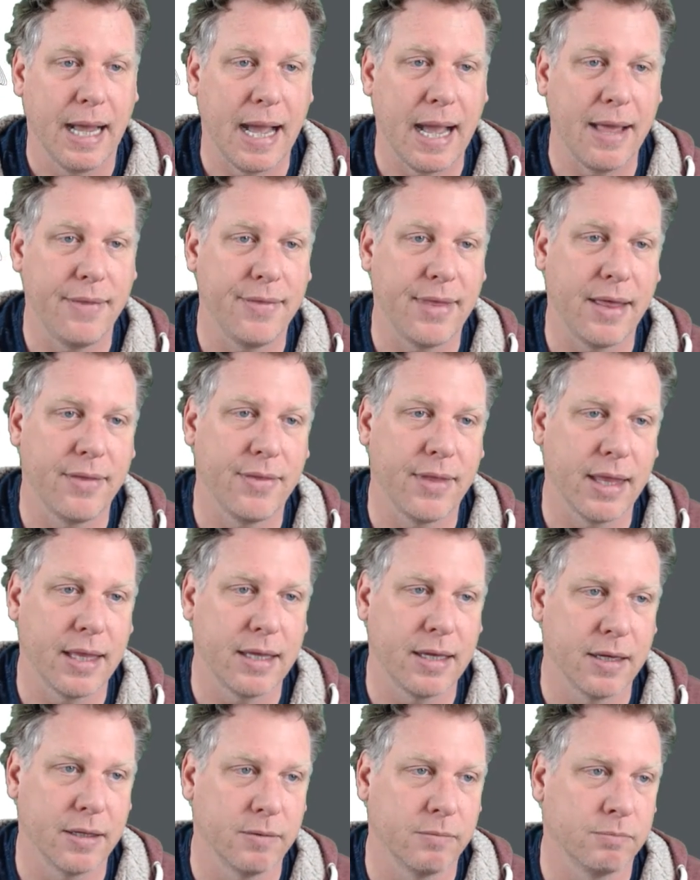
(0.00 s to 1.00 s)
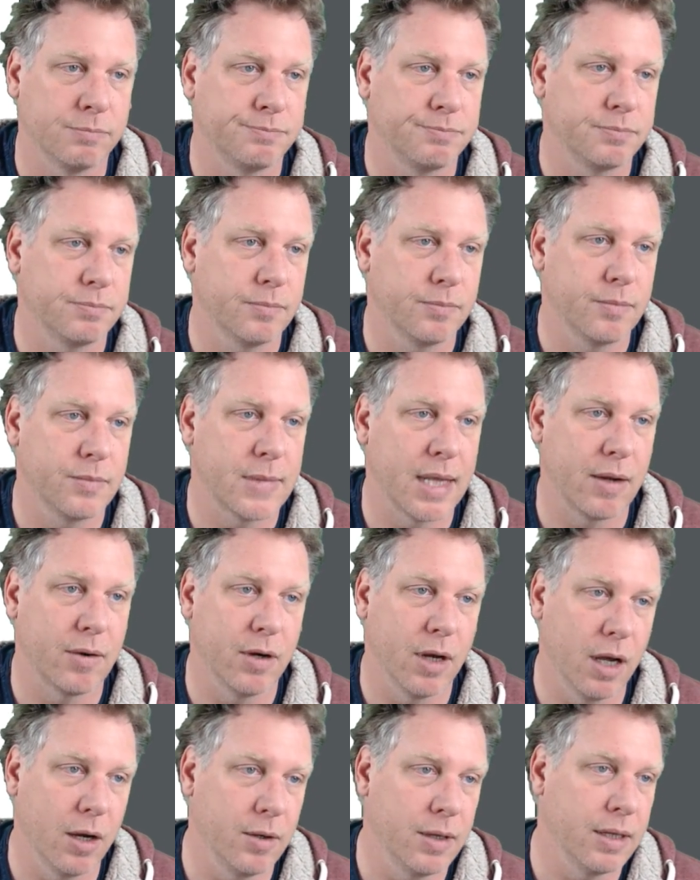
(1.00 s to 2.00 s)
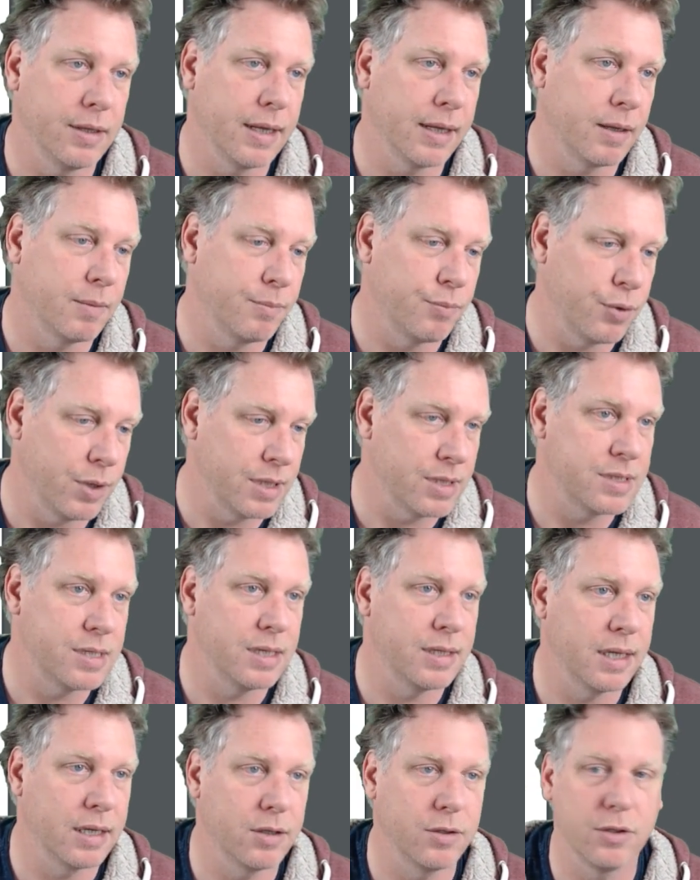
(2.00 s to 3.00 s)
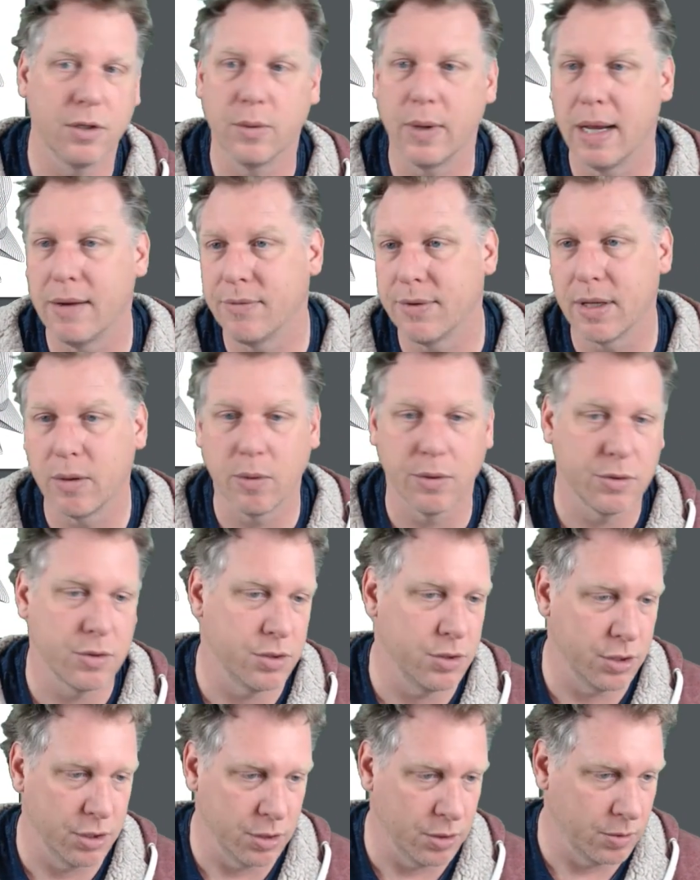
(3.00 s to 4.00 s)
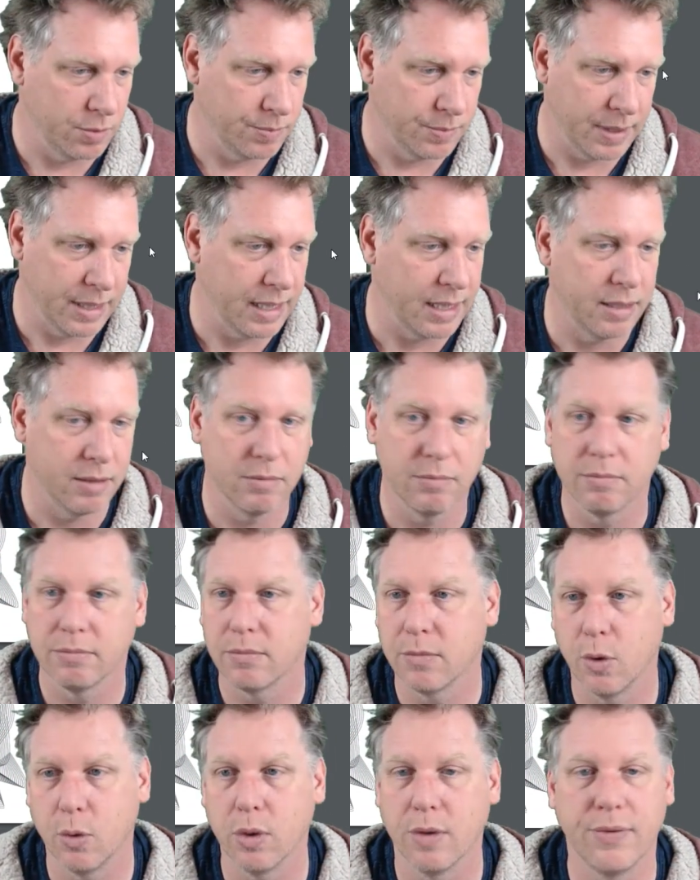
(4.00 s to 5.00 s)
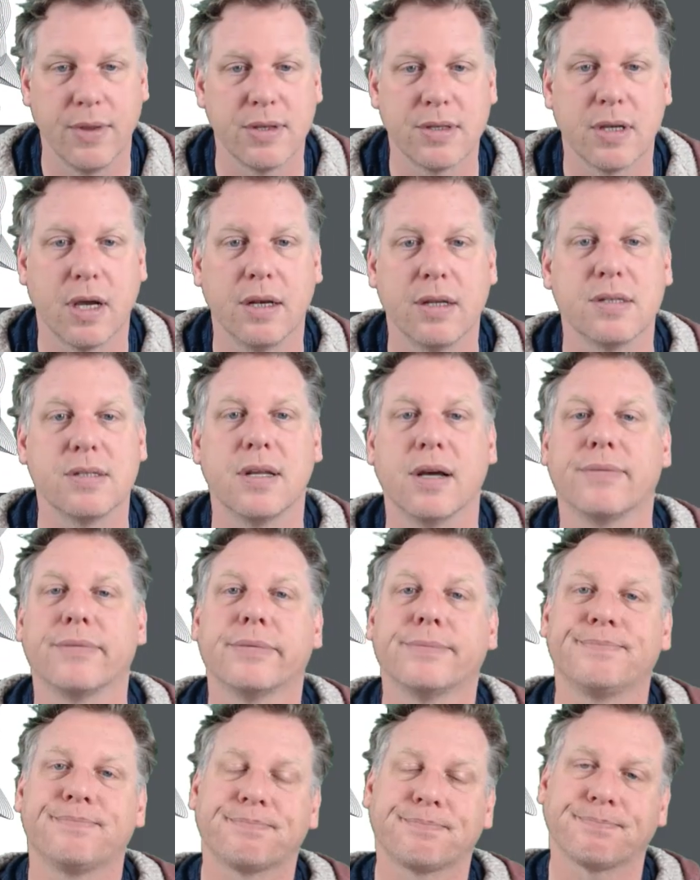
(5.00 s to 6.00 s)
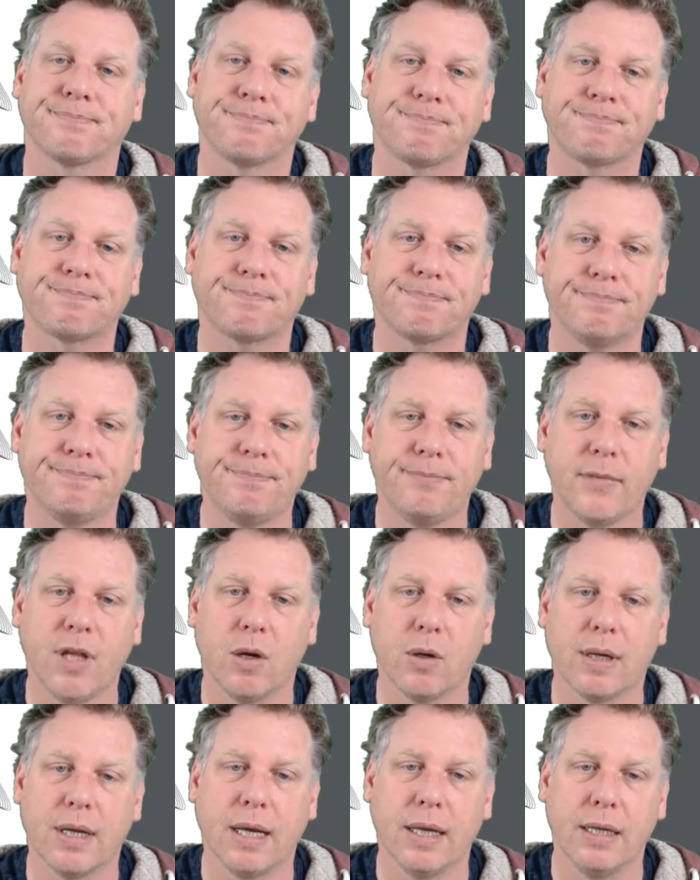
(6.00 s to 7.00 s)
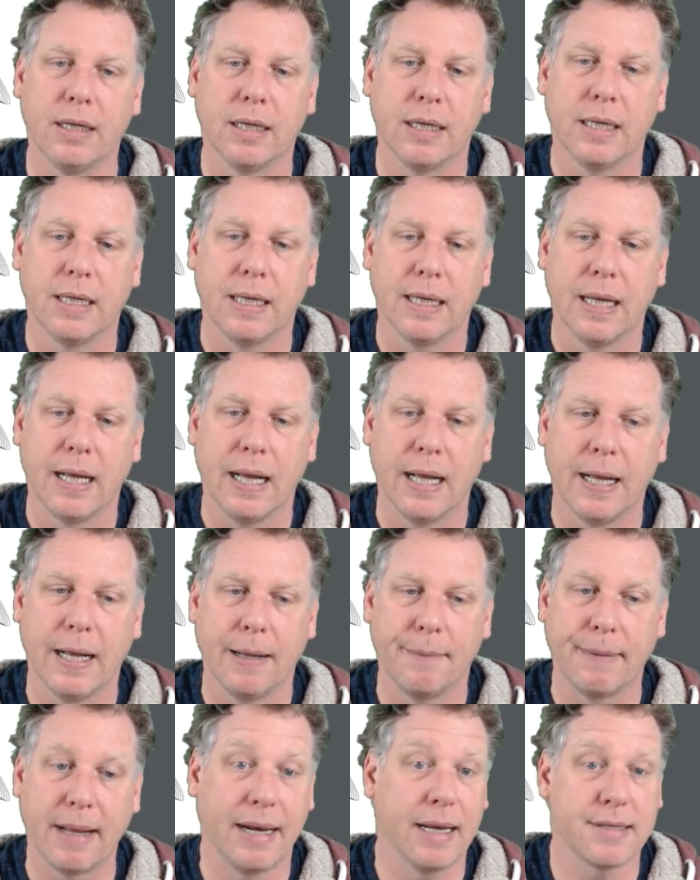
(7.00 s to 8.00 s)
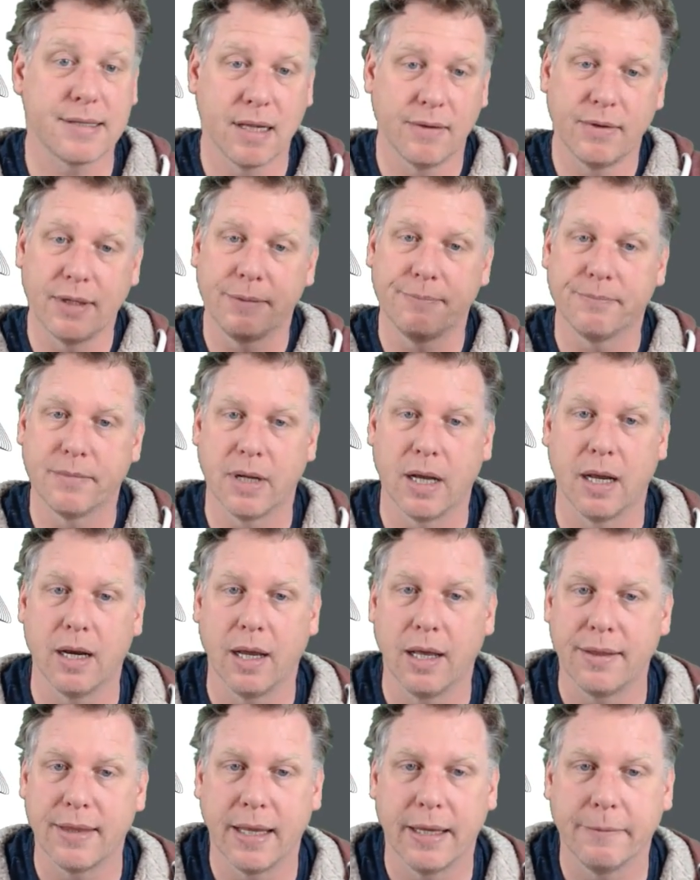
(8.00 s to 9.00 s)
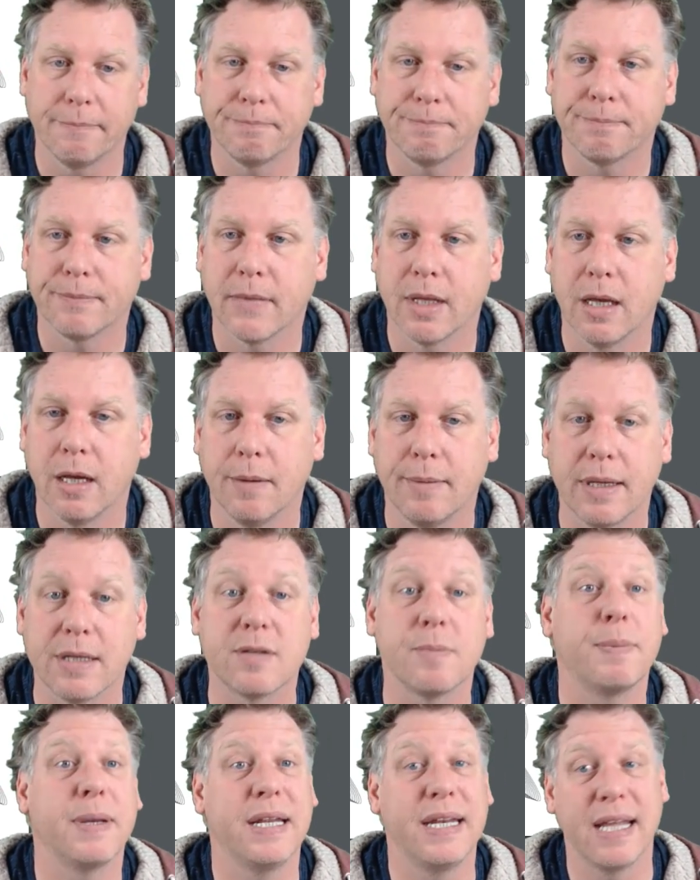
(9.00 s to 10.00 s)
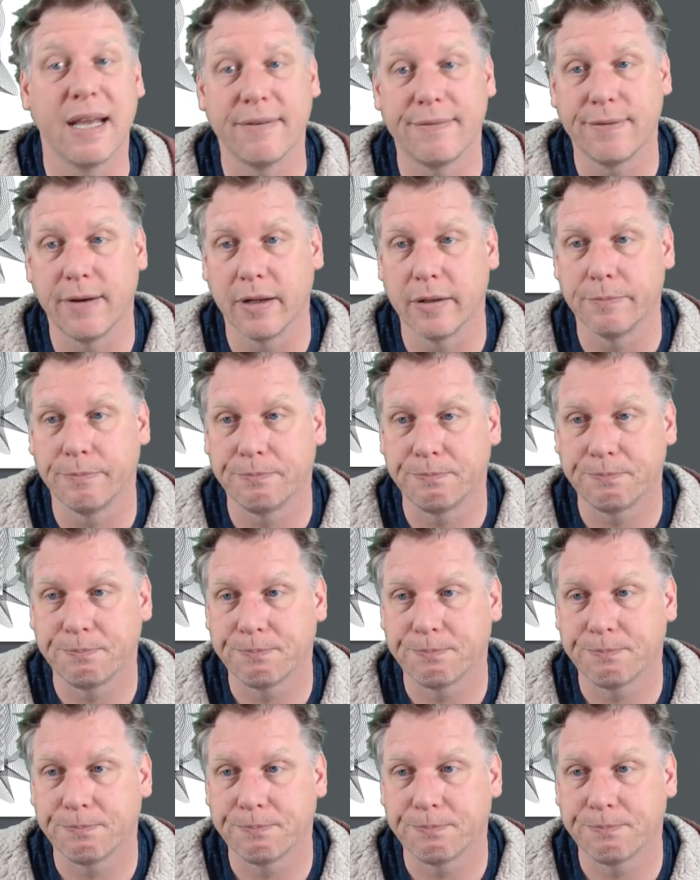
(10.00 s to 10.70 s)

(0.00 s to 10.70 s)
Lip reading: And then they can download it, they can print it, they can do whatever they want to do in all of this kind of stuff. Okay, and that's lovely. I like that. That's a PDF file.